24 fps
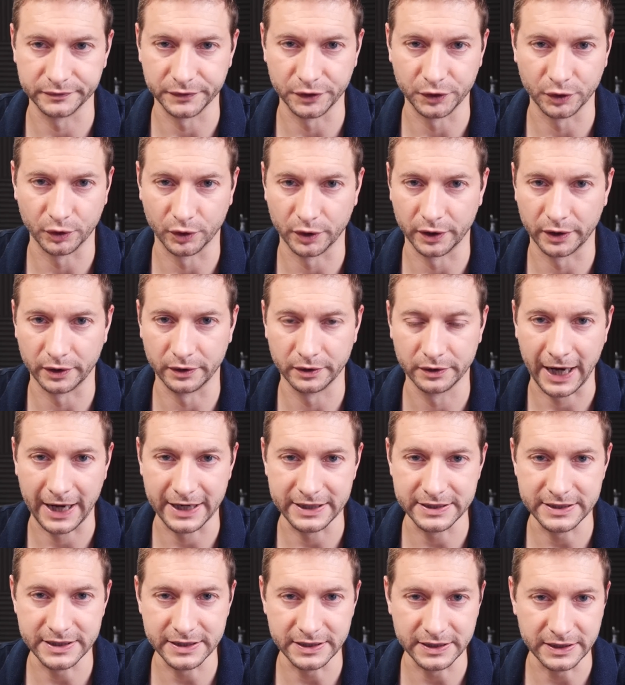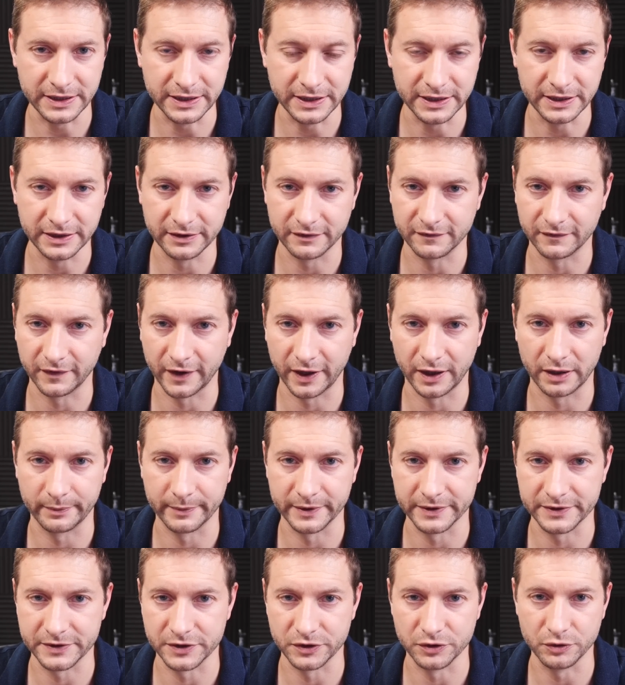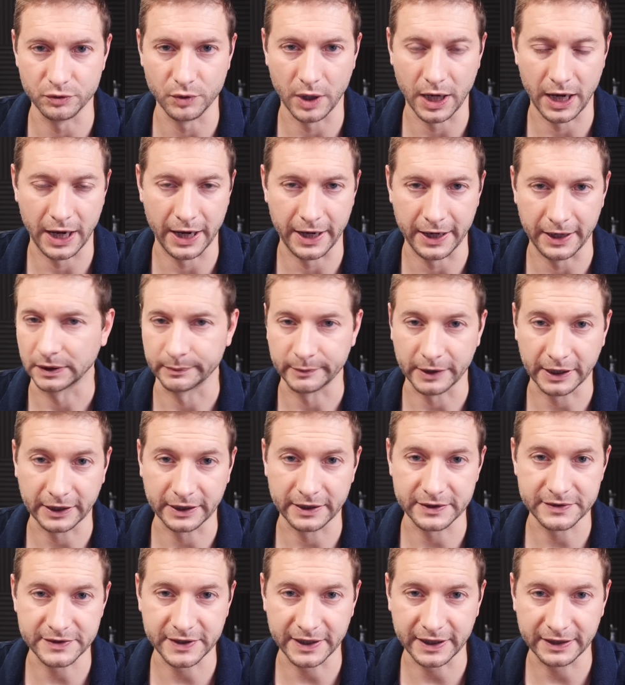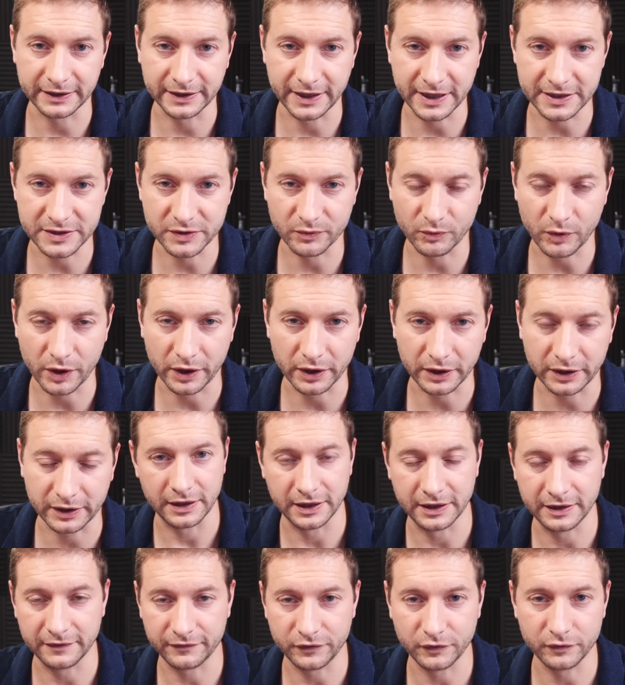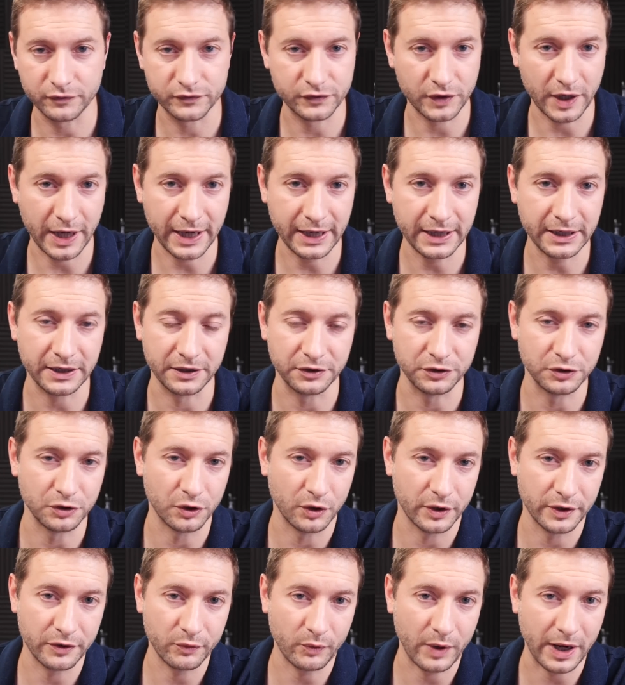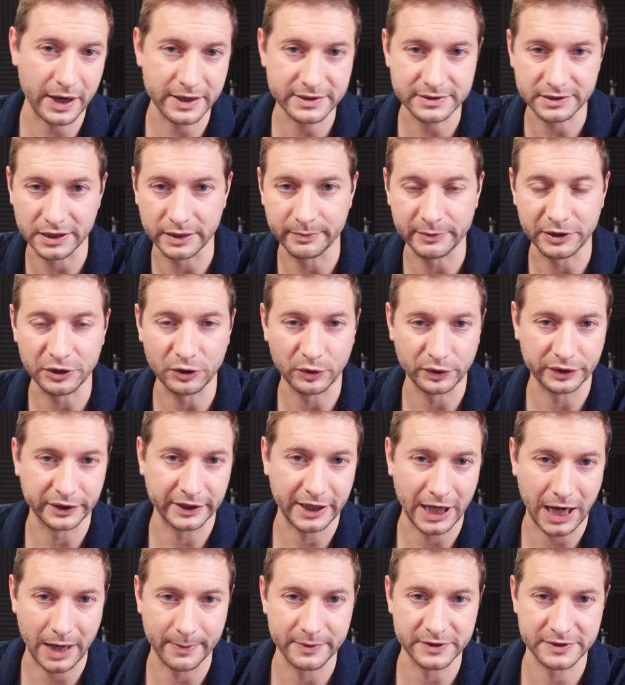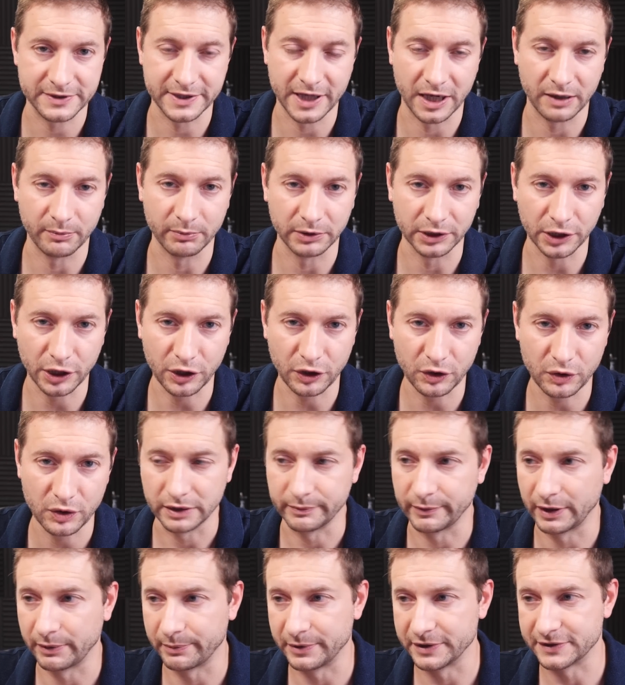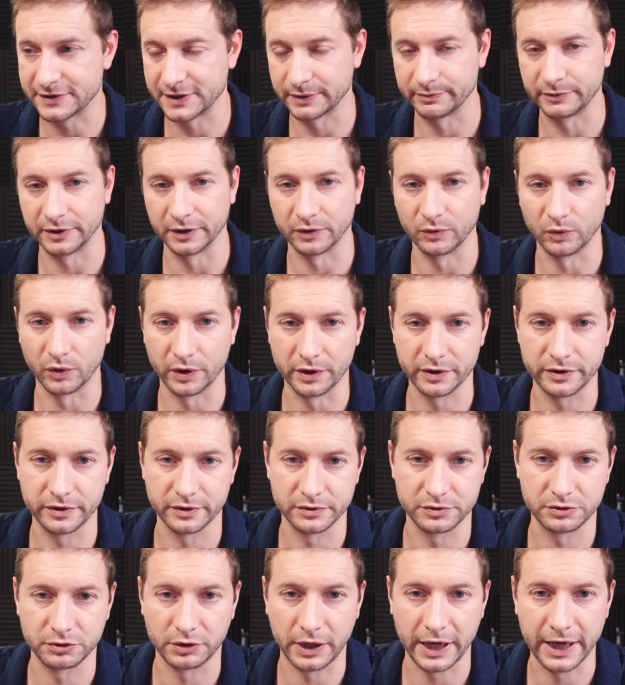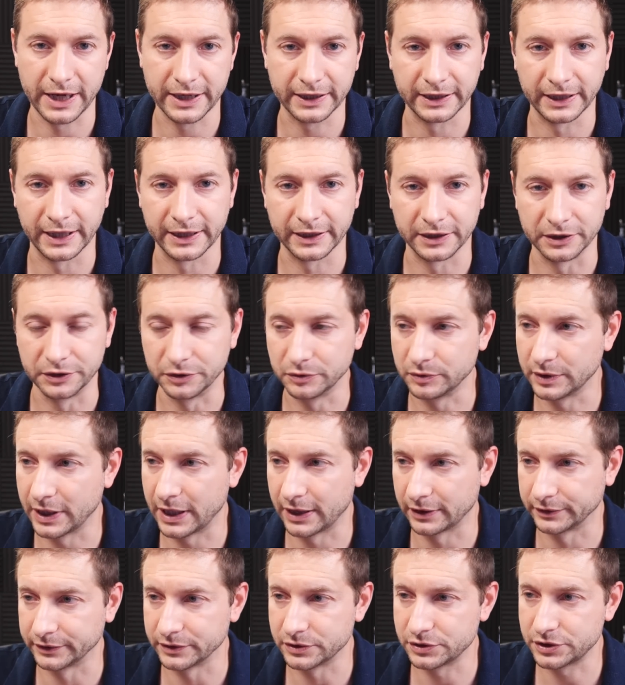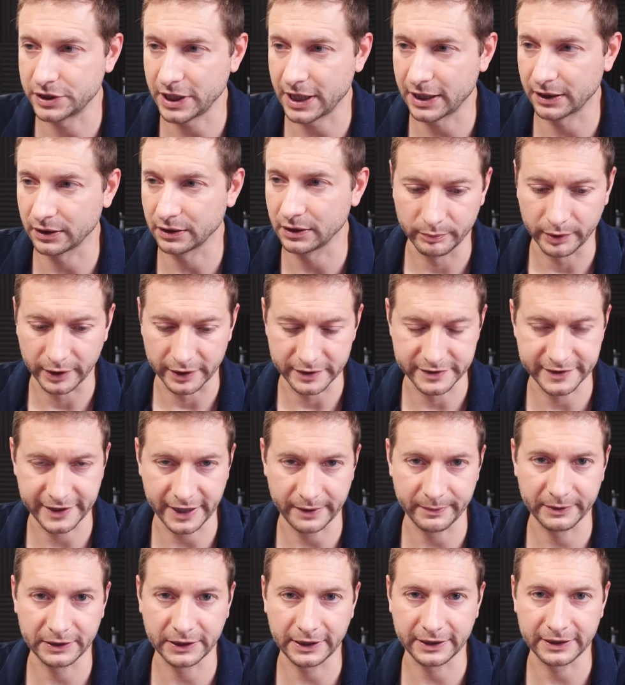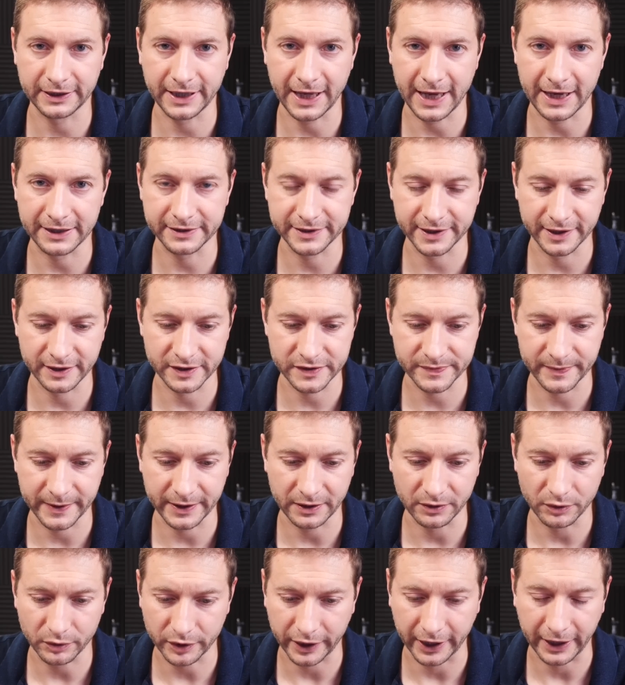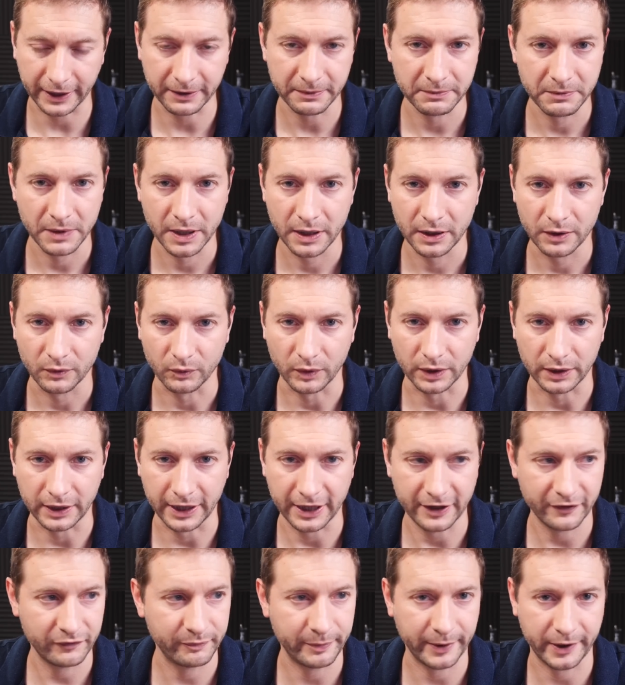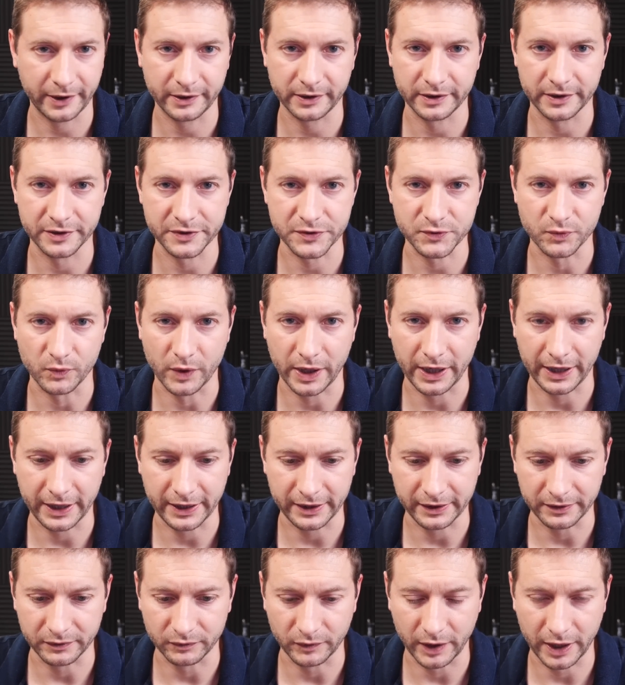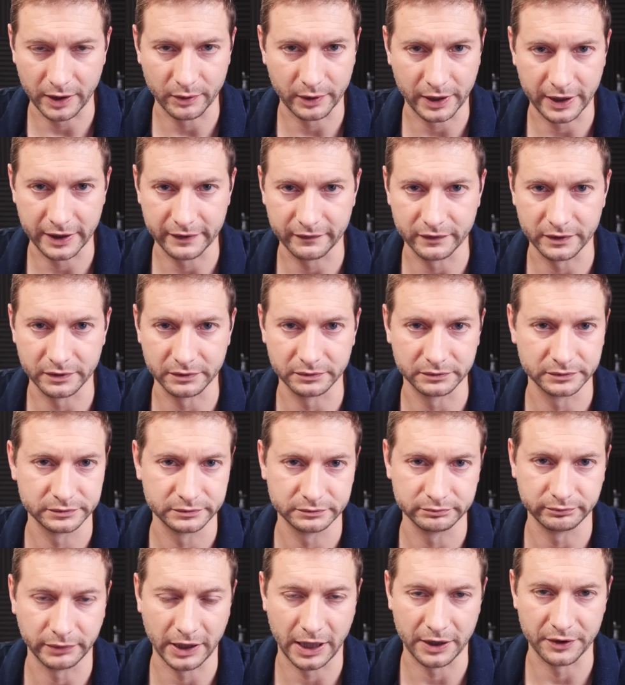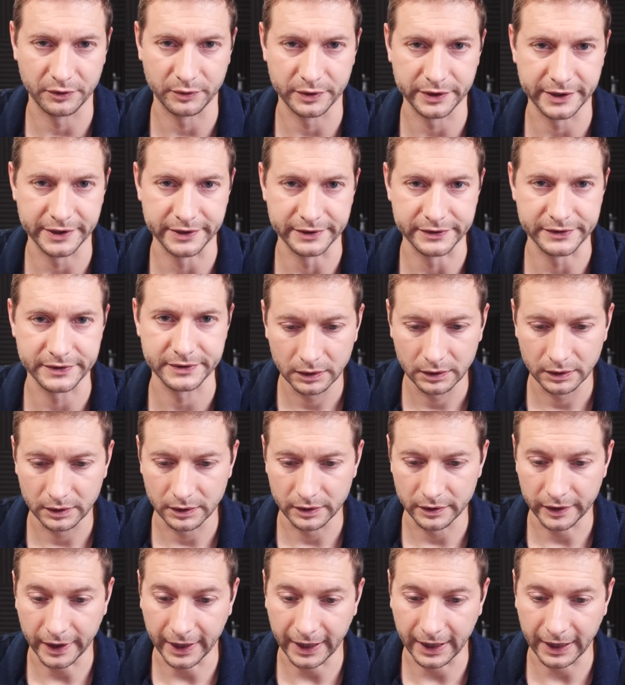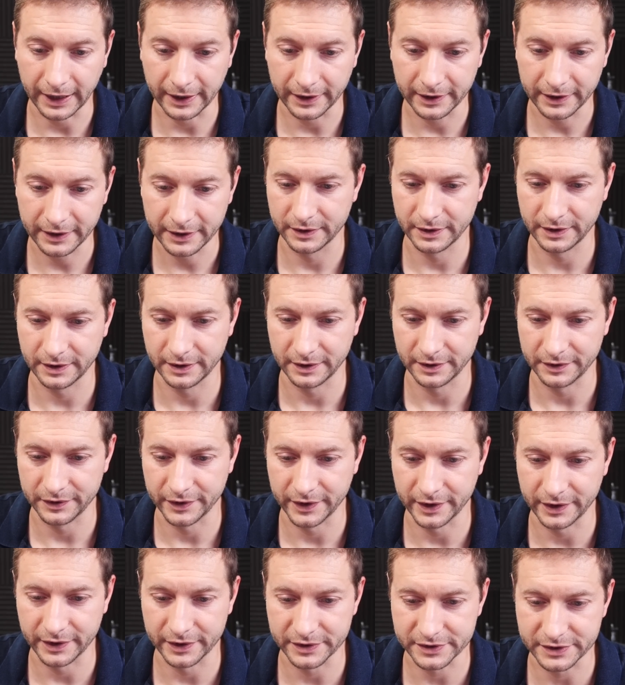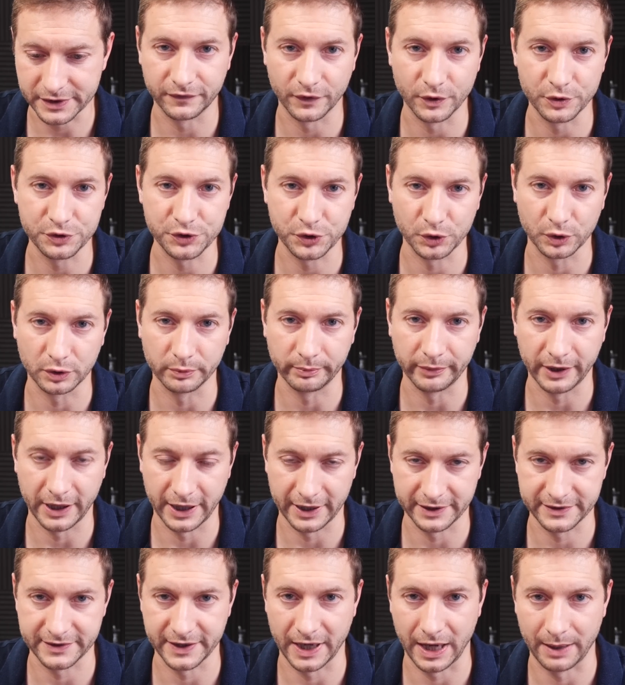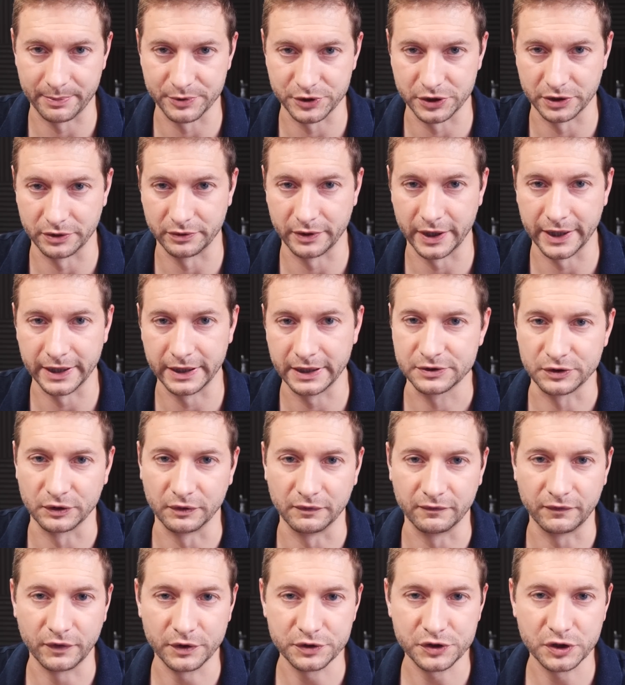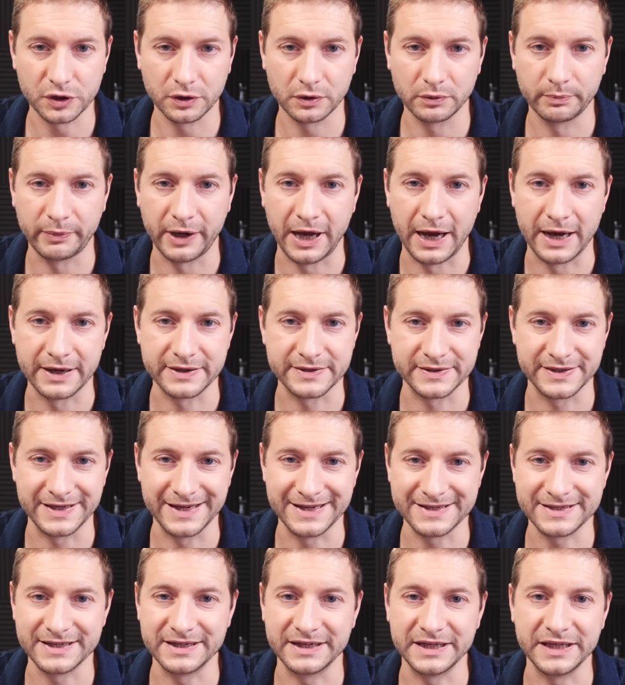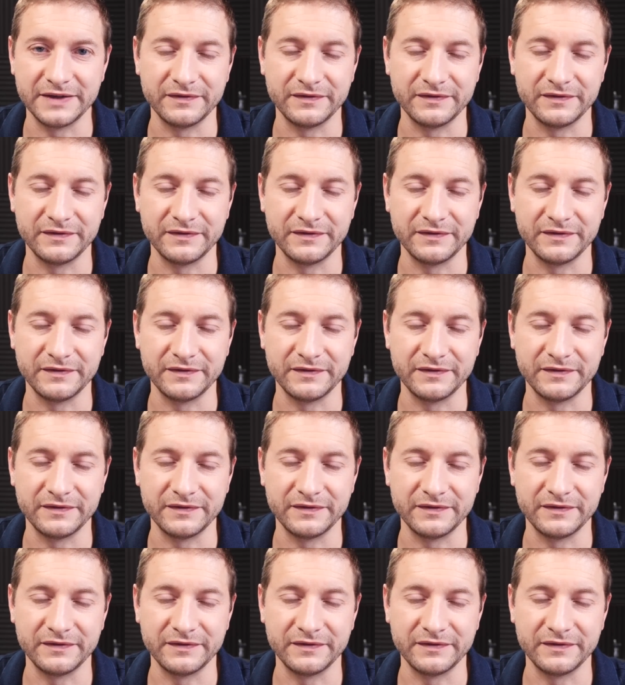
your I D E environment's U I. I'm not going to say it doesn't work, and if you've tried it and you know otherwise, let me know in the comments down below. Maybe it's something worth trying and I can do that on this channel. But a statement like that tells me, okay, well, I have Parallels, why, why would I even bother with this? Then there is the VirtualBox option, right? So VirtualBox isn't